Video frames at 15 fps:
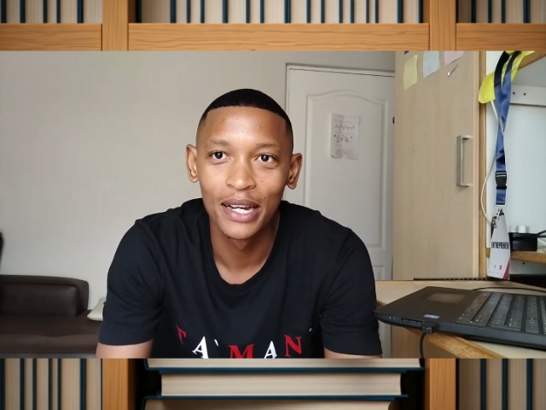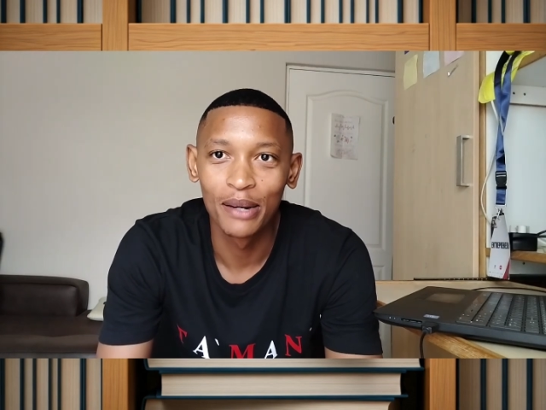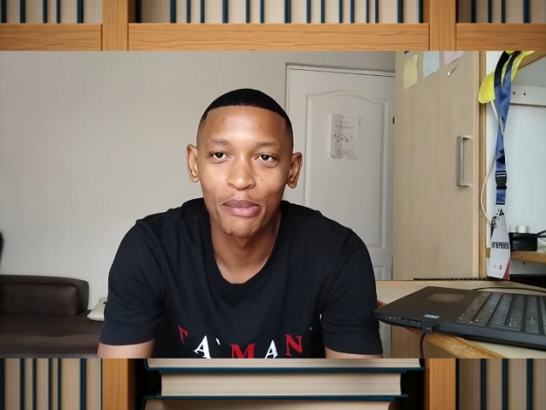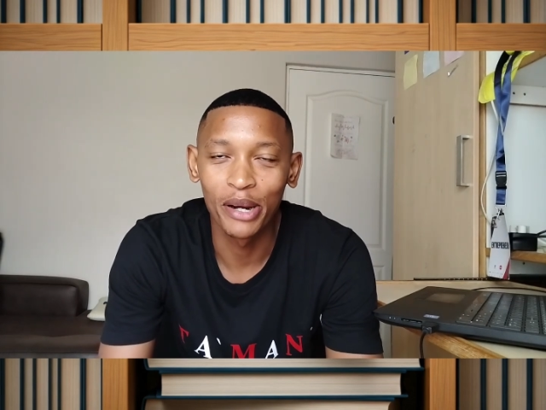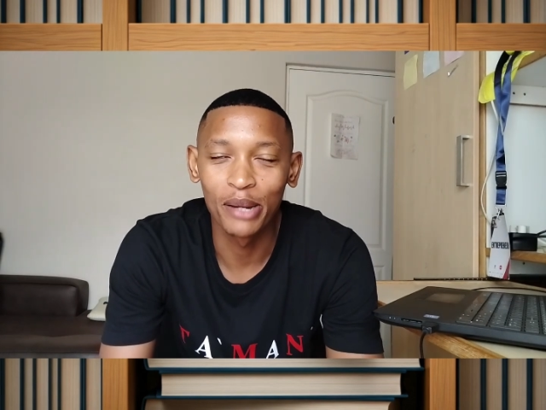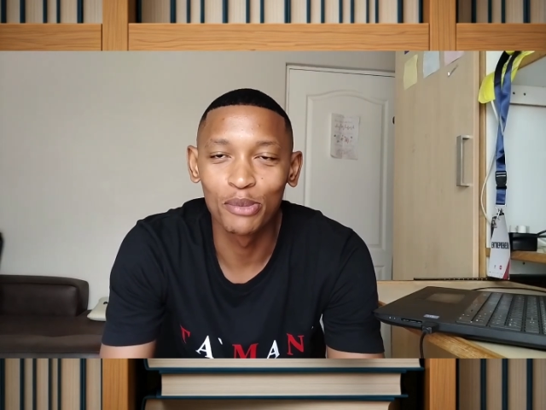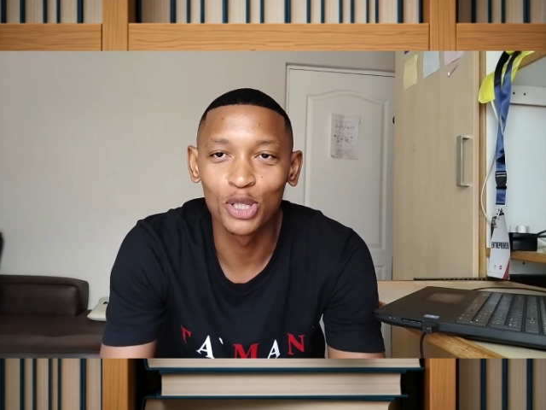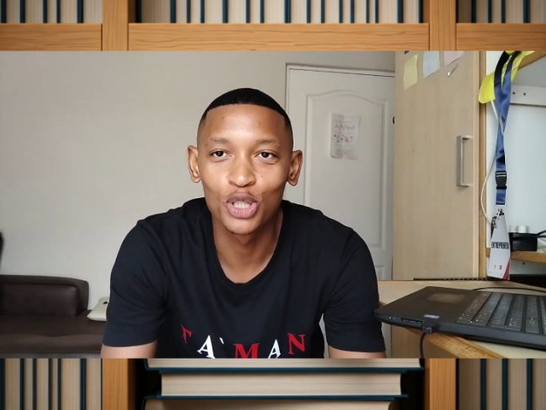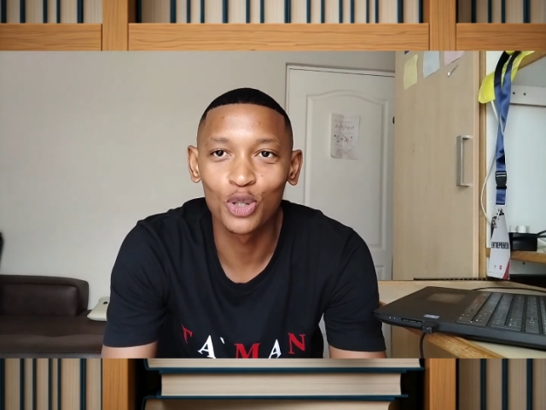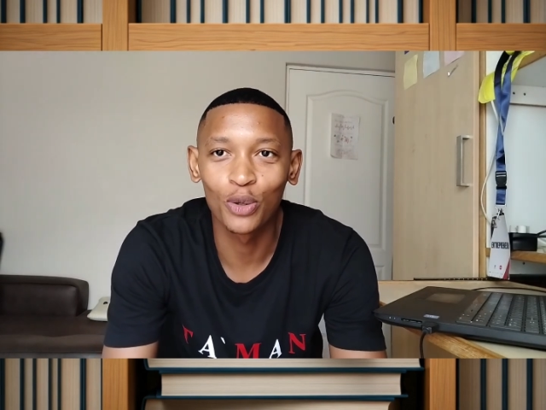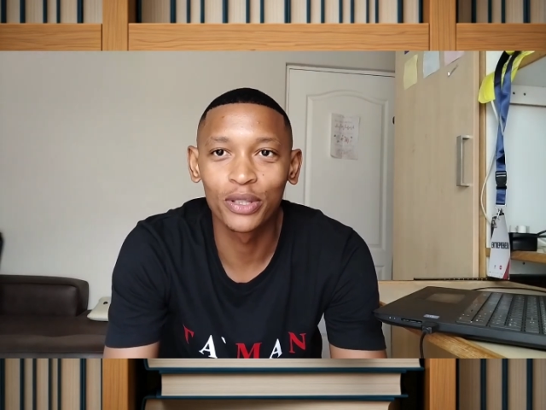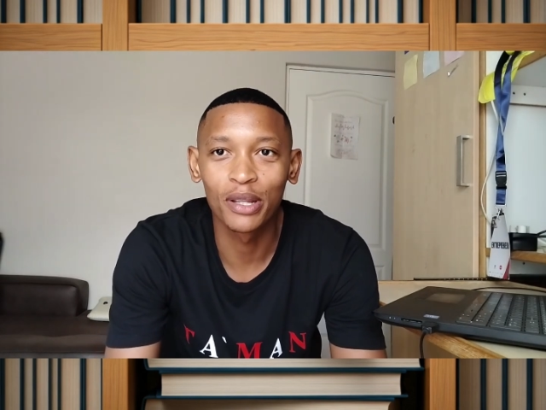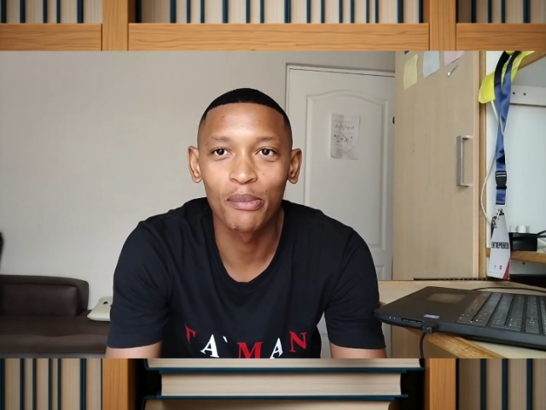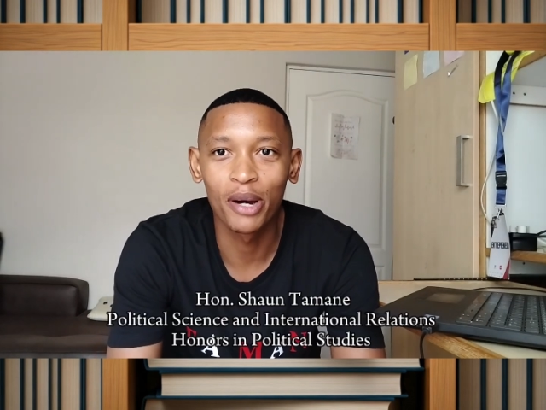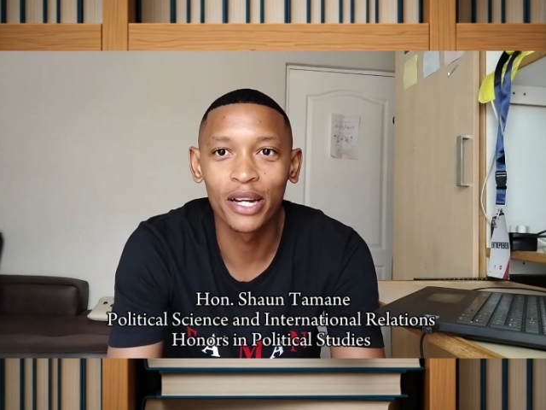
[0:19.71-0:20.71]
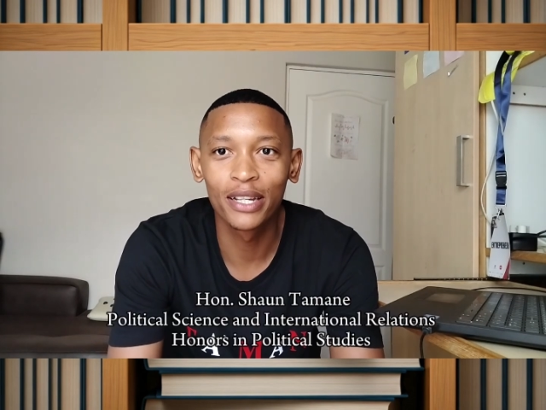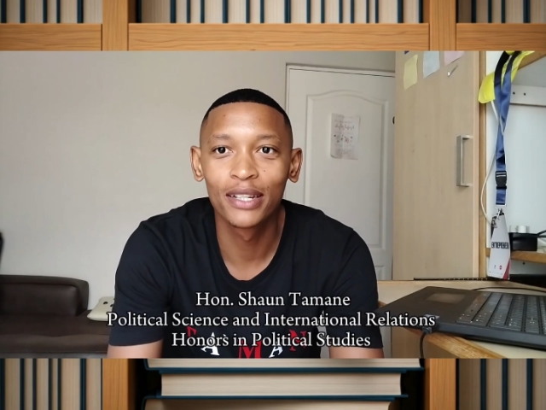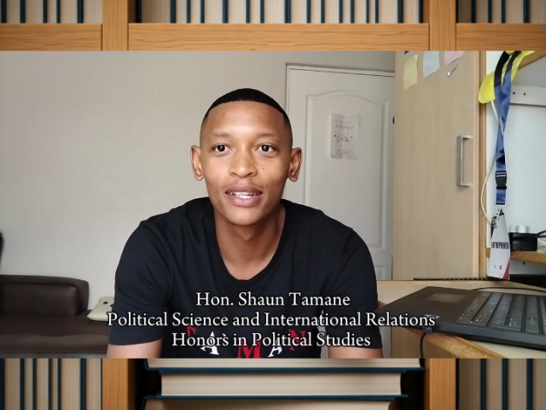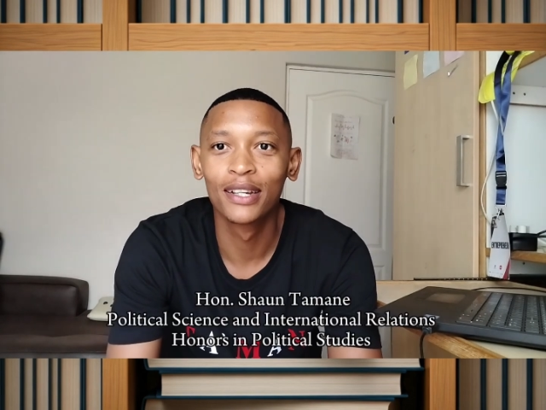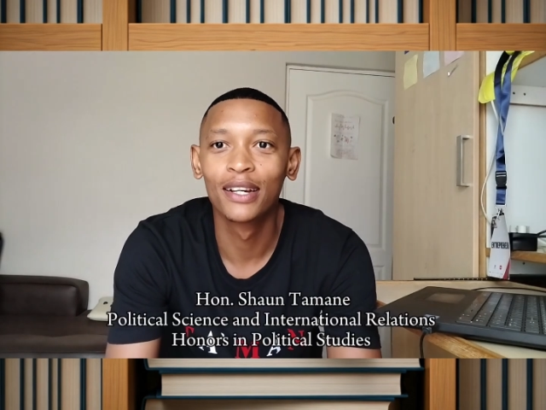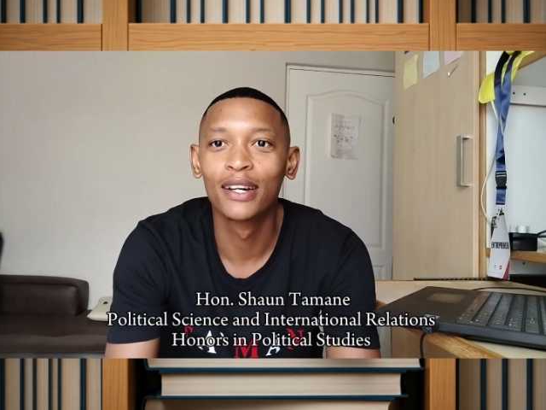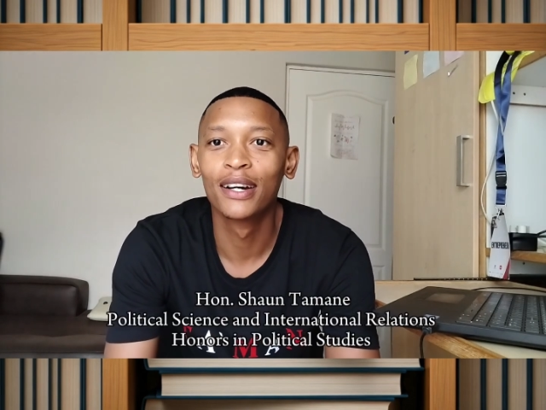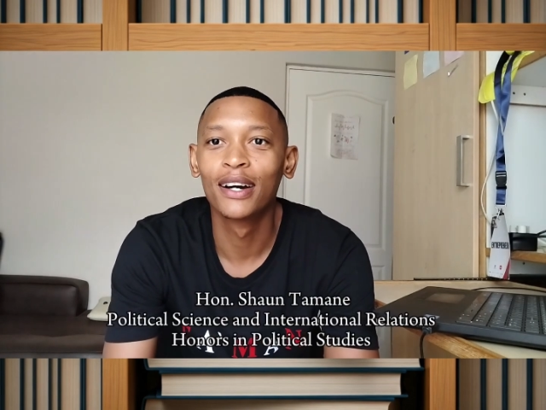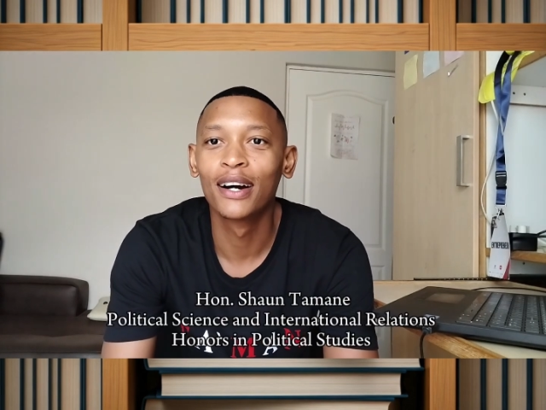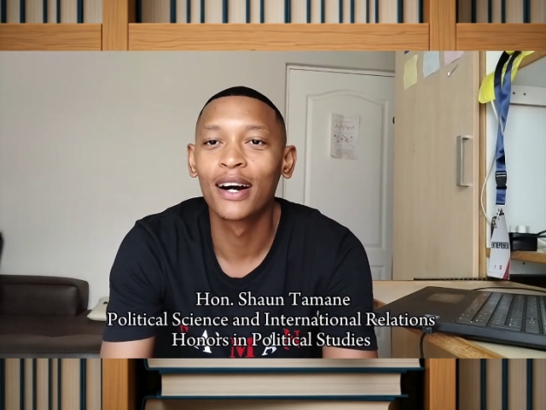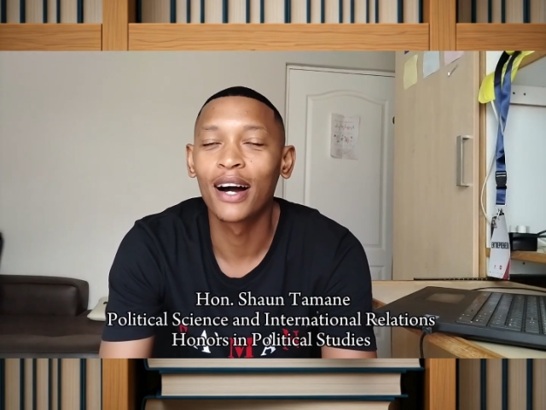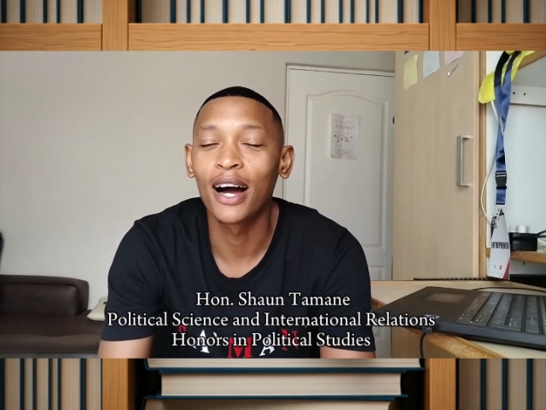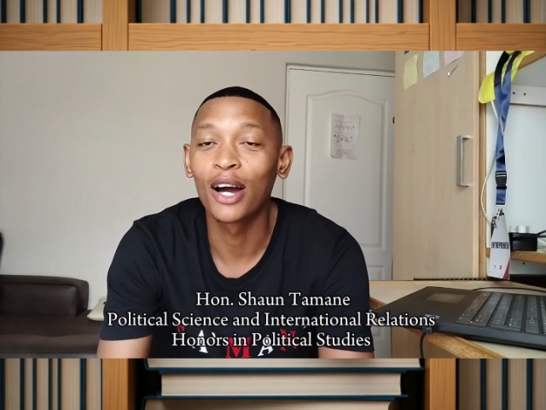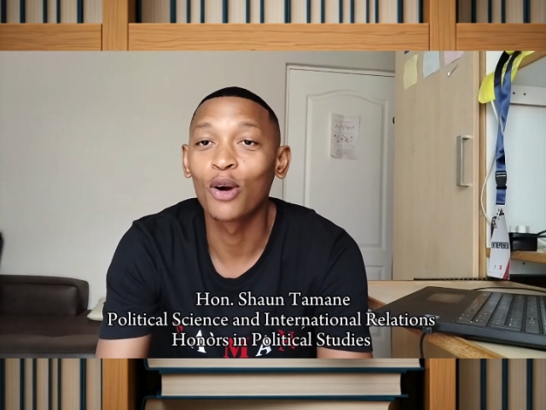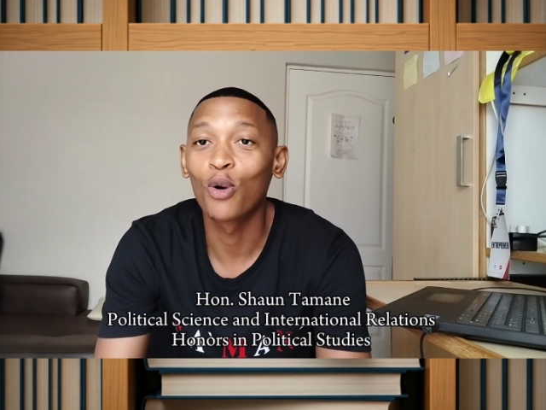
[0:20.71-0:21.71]
My name is Shaun Tamane.
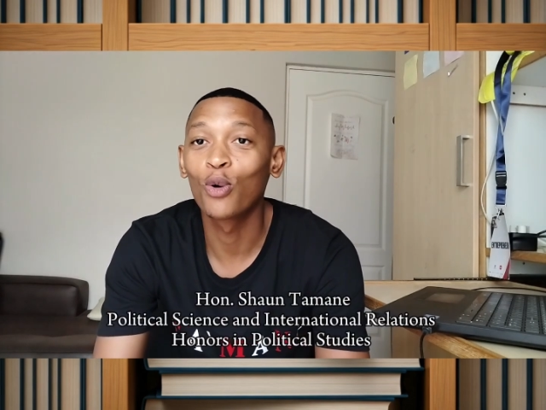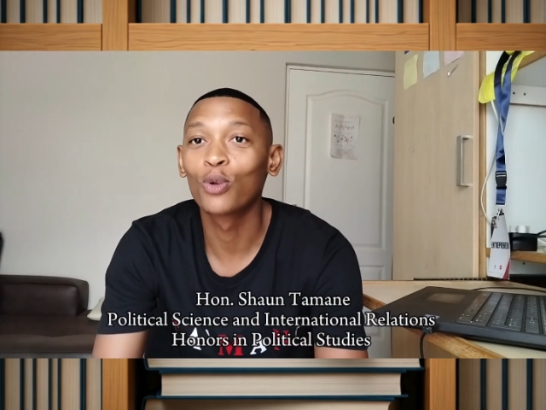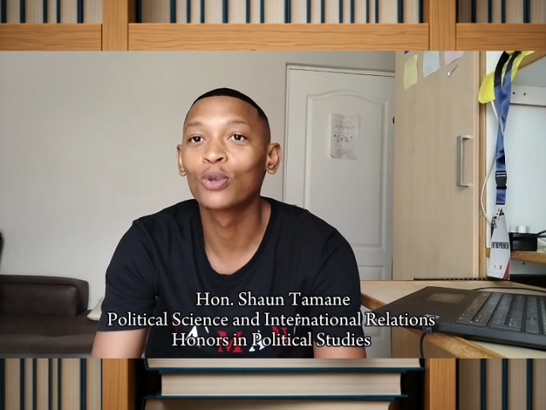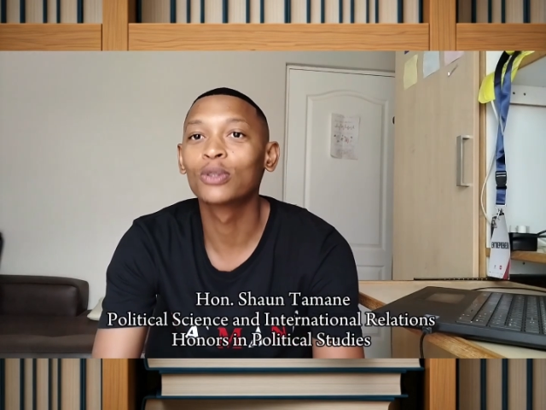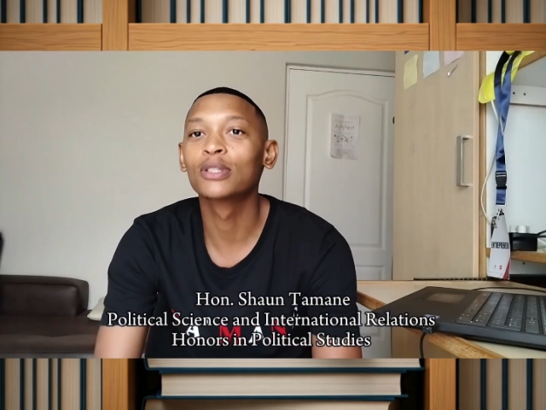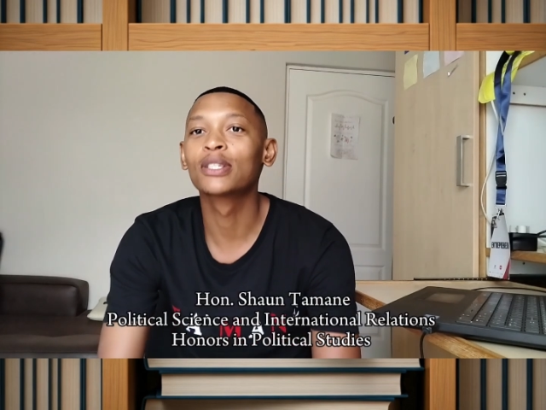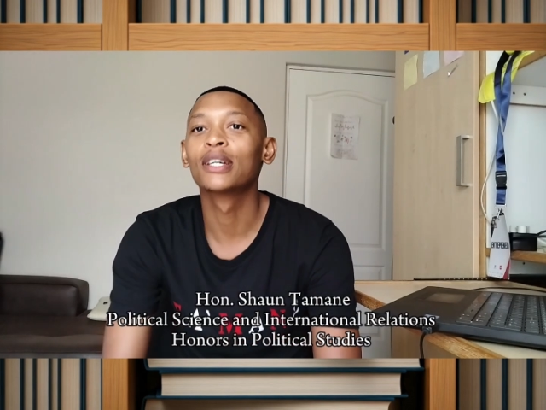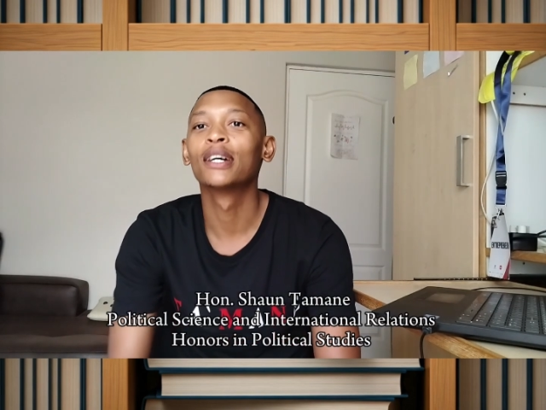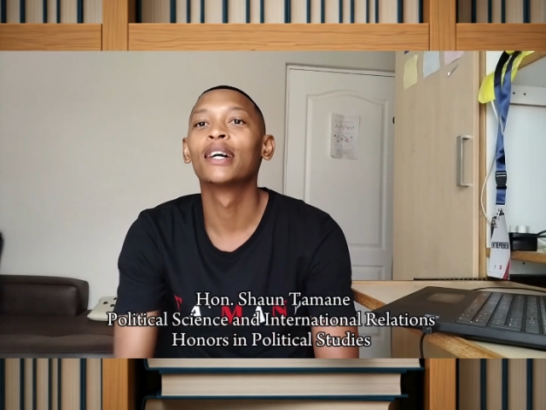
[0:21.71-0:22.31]
I hold